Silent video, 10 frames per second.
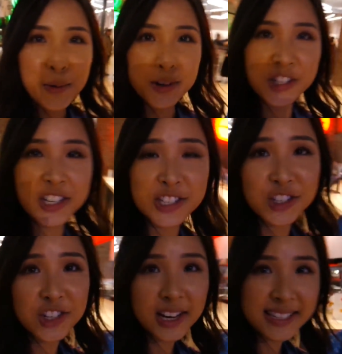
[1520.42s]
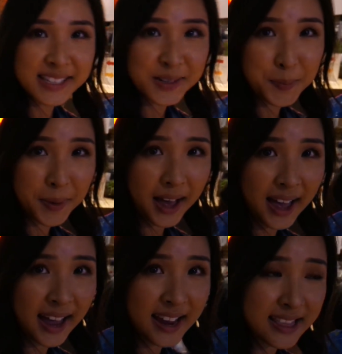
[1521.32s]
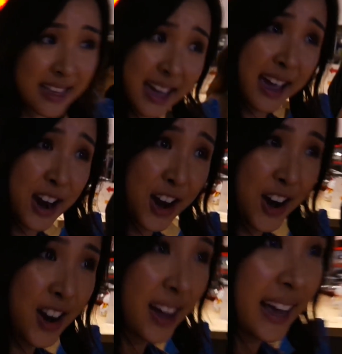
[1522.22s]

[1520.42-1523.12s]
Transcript: which is just behind there,